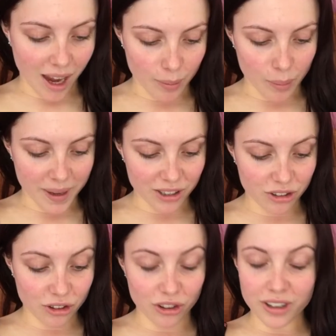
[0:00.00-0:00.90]
I'm about
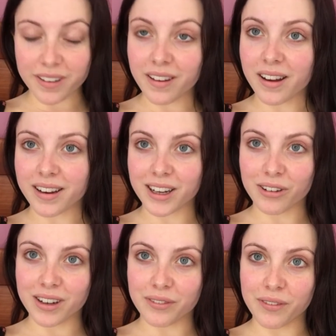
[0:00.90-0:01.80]
to start getting
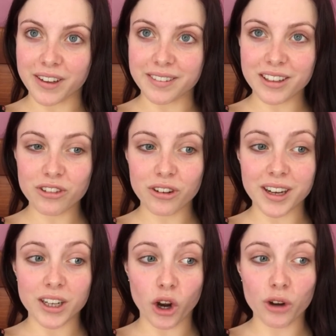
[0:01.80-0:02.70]
ready for
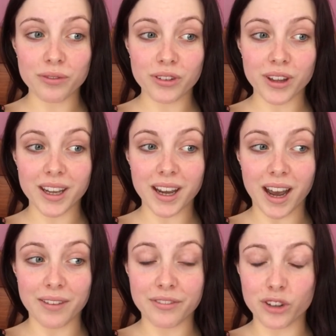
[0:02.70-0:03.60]
valedictory and hopefully
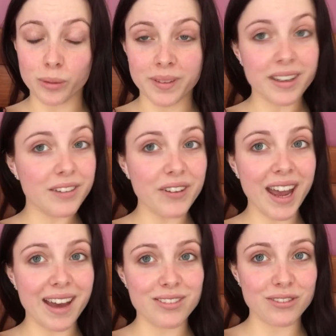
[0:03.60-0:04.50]
I've filmed it. If I
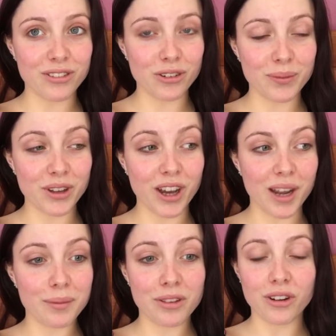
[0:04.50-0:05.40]
haven't filmed it,
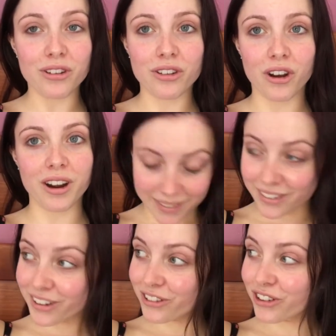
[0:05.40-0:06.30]
I'm so sorry.
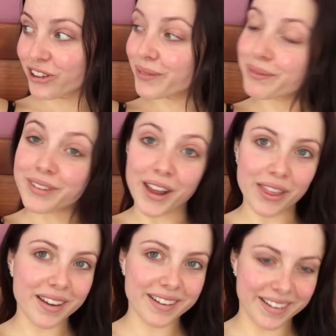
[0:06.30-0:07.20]
Listening to
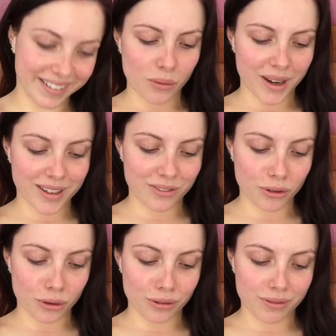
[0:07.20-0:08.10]
nothing, waiting
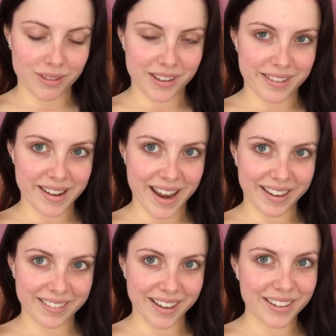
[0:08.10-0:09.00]
for this
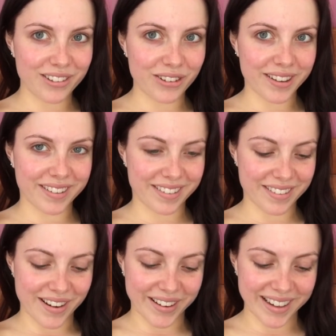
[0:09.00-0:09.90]
tag to end so I could
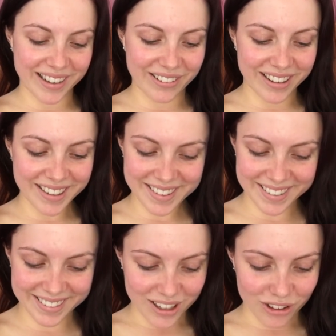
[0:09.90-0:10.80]
start getting
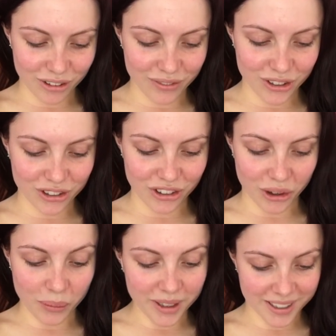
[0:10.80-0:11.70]
ready. Your
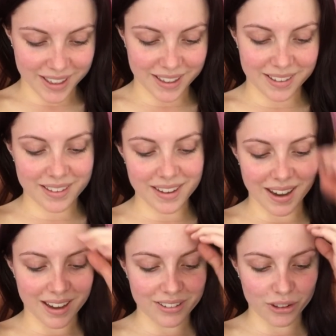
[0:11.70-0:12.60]
future, want kids?
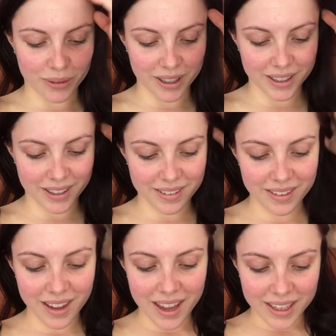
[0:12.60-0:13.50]
Yeah, I do want
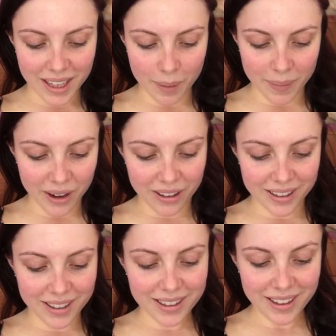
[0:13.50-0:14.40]
kids. Get
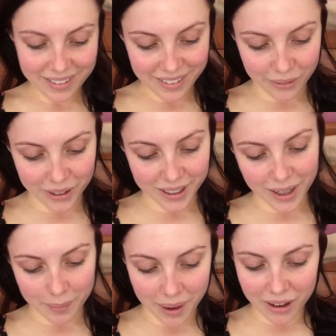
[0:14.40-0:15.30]
married? Yes, I want to
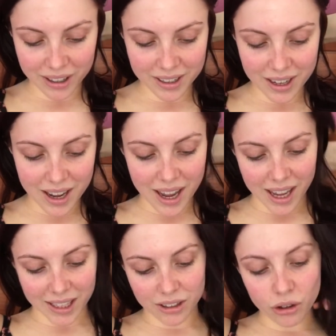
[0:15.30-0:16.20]
get married.
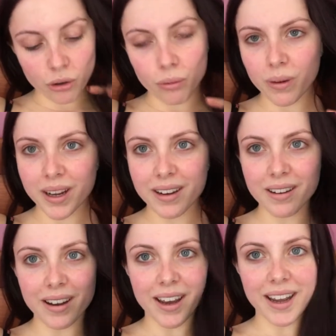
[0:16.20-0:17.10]
And
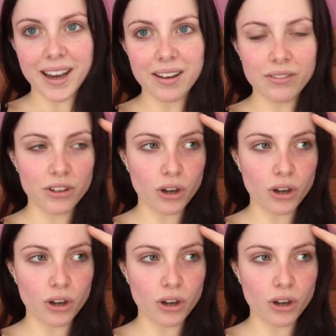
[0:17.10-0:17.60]
career, I have